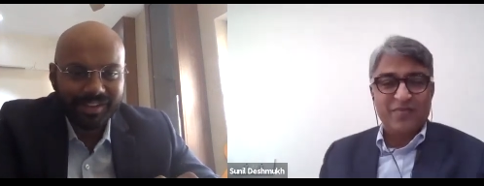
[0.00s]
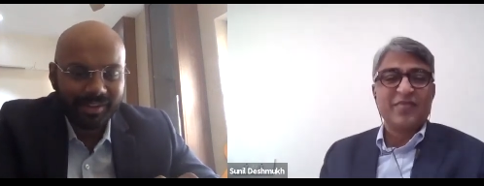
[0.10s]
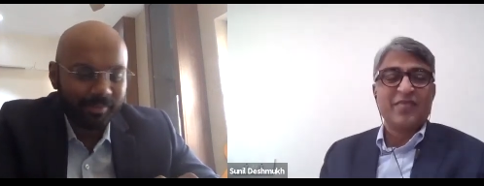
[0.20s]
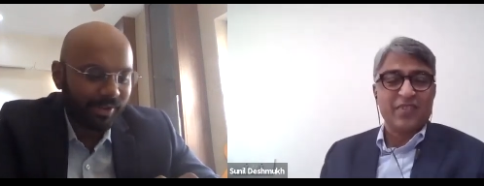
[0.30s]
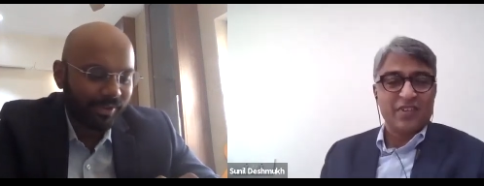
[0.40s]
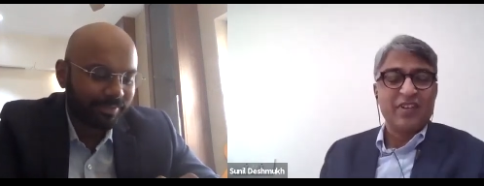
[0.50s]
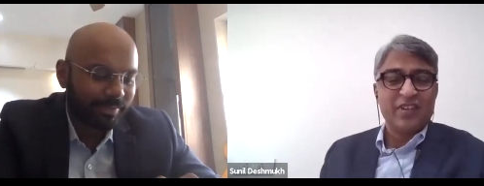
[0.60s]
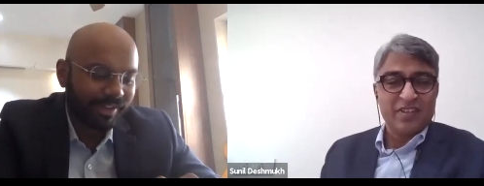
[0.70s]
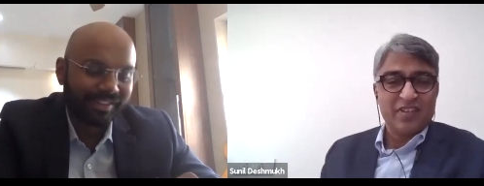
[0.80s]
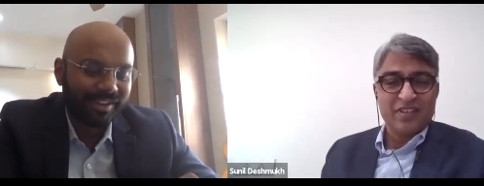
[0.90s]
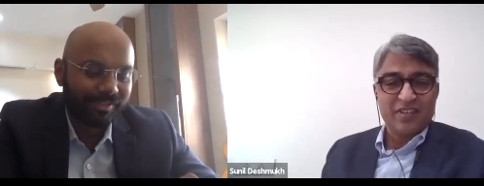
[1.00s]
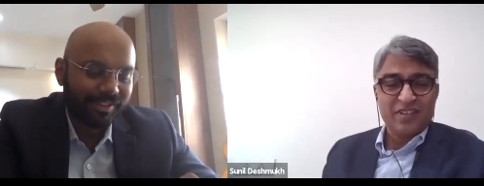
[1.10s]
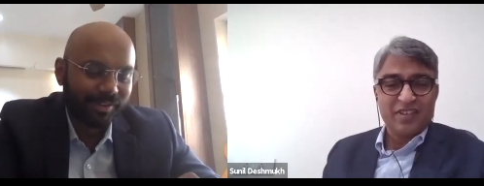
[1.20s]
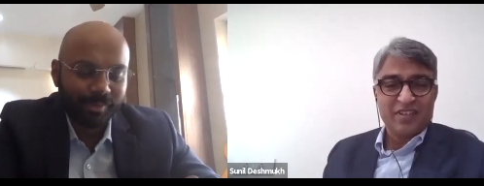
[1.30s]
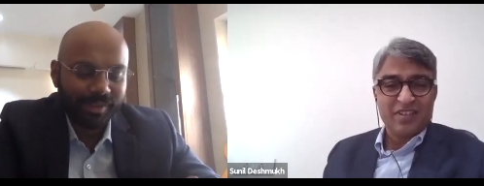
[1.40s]
Speaker 1: about because there were
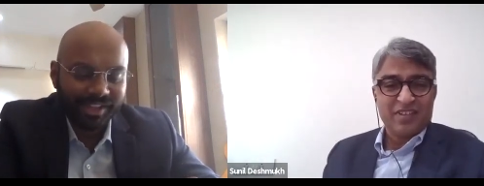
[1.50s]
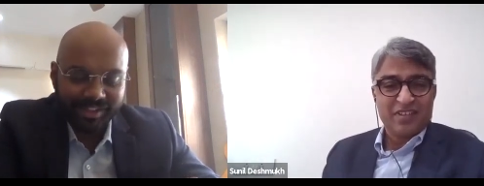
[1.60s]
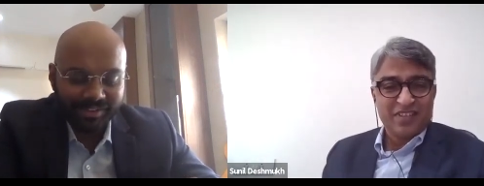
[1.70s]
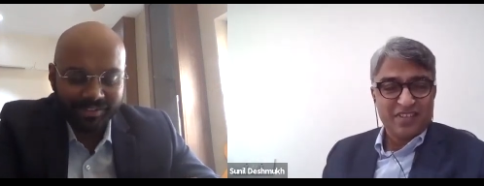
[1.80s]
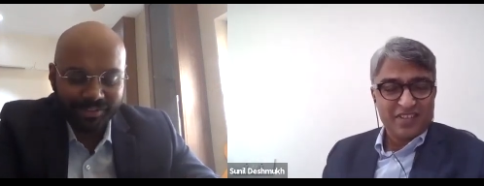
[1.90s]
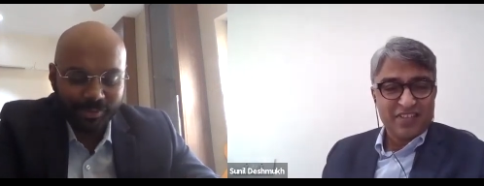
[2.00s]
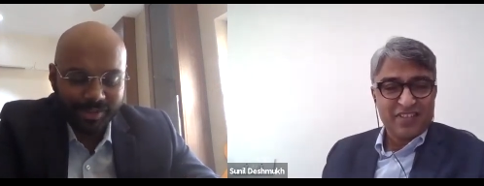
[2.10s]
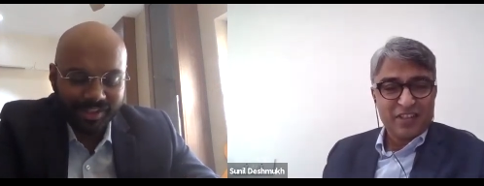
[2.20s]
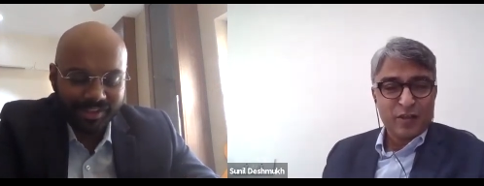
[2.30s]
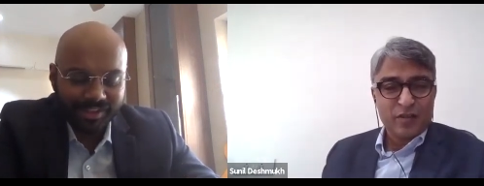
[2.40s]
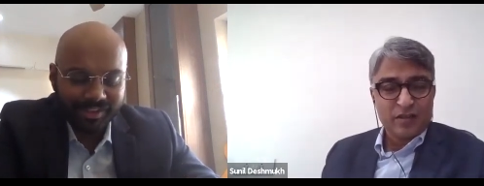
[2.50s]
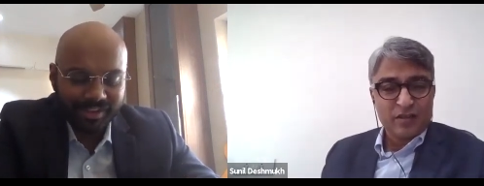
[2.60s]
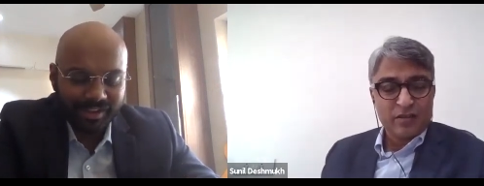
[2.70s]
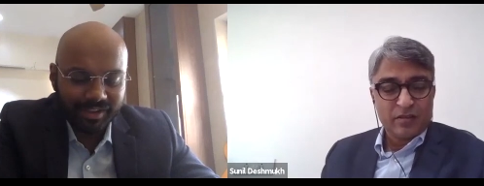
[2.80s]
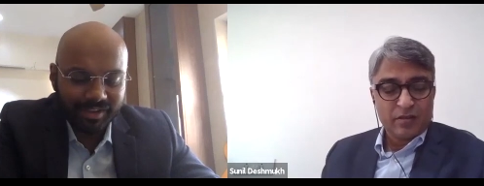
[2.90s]
so many so many
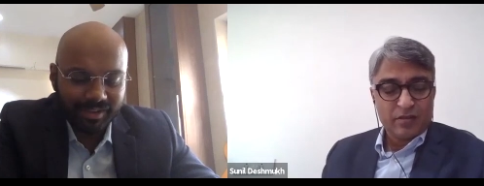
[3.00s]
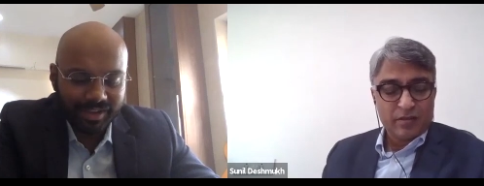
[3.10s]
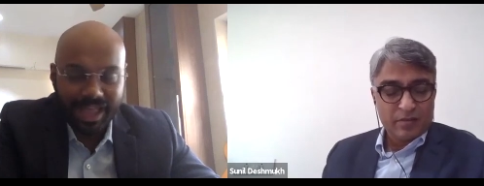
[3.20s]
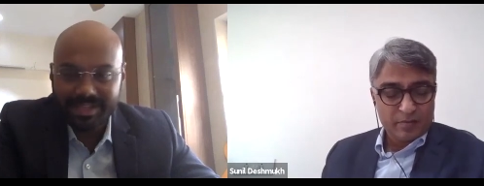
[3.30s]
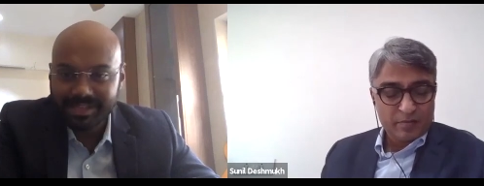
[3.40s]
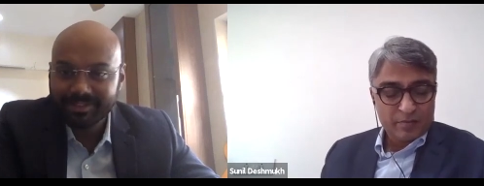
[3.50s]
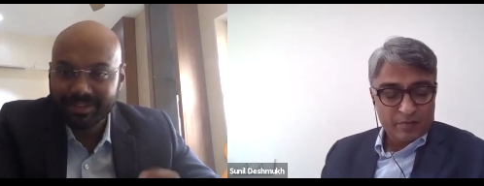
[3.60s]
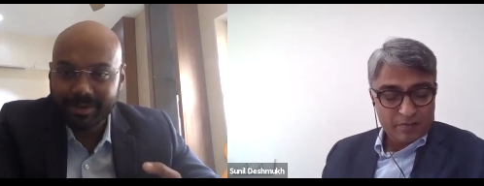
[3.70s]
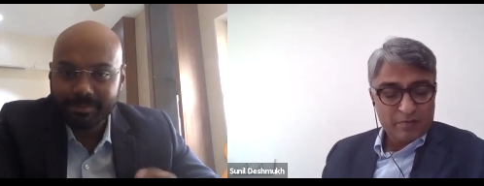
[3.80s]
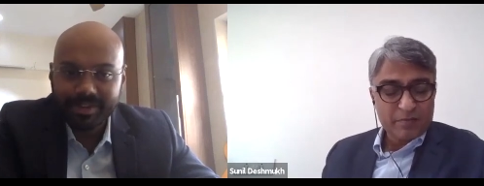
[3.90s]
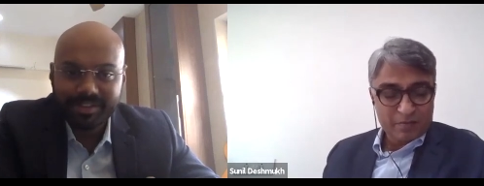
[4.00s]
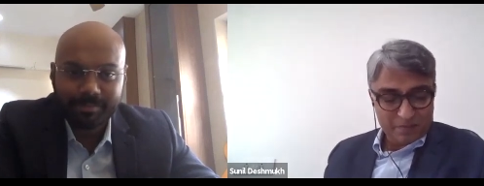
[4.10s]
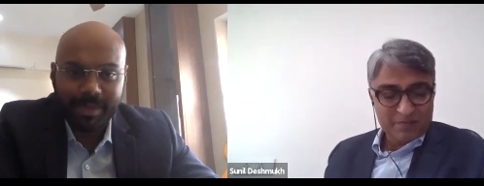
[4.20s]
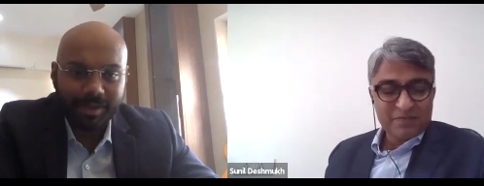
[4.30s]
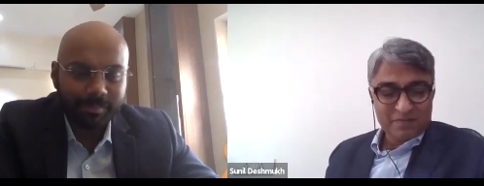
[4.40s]
uh, catchy statements
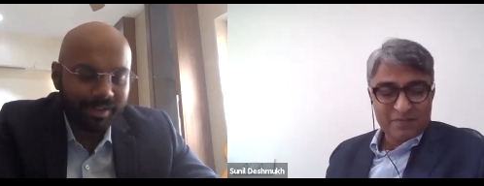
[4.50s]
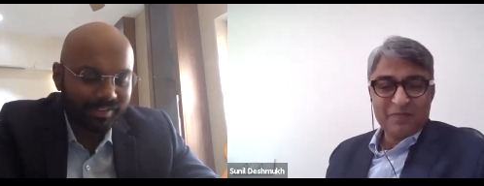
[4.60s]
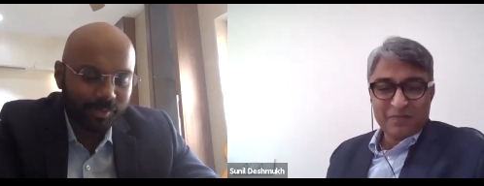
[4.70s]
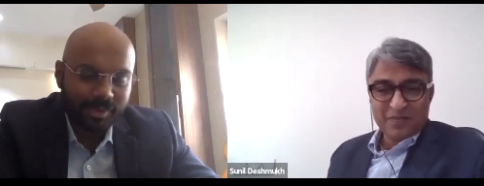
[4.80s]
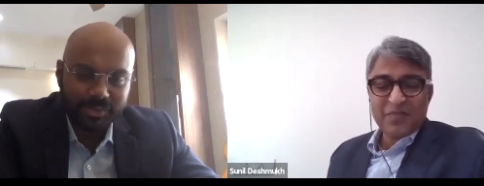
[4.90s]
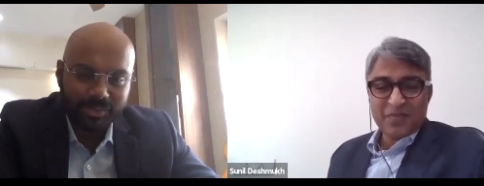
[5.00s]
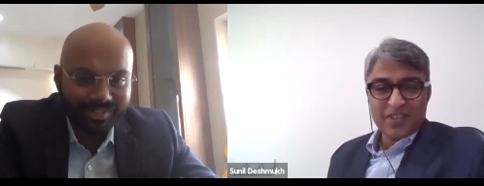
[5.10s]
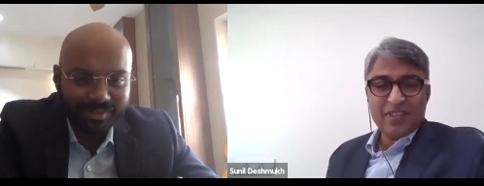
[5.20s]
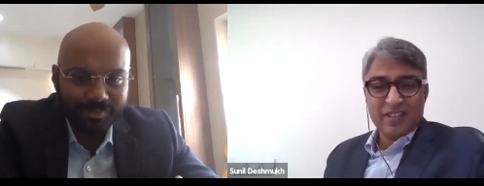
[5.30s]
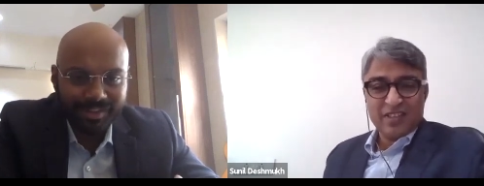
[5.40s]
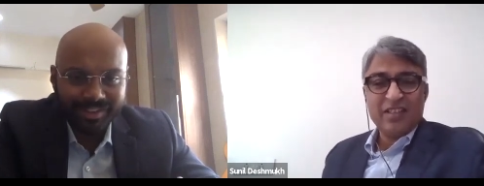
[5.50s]
backed by so much wisdom.